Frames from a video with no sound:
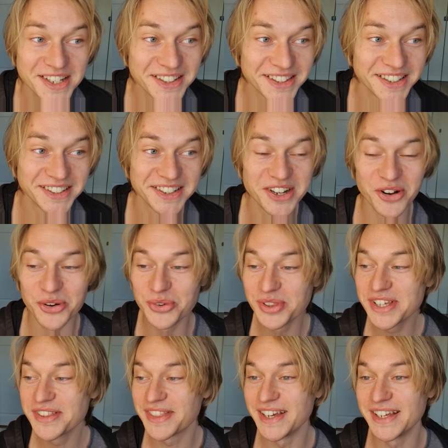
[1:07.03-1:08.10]
Like the
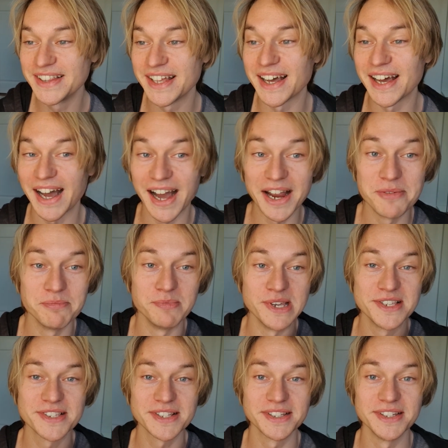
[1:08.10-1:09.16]
only thing that I
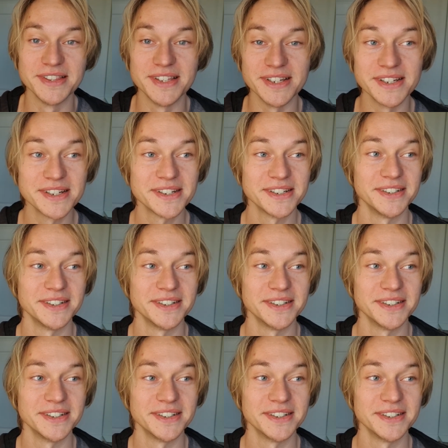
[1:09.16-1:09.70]
basically did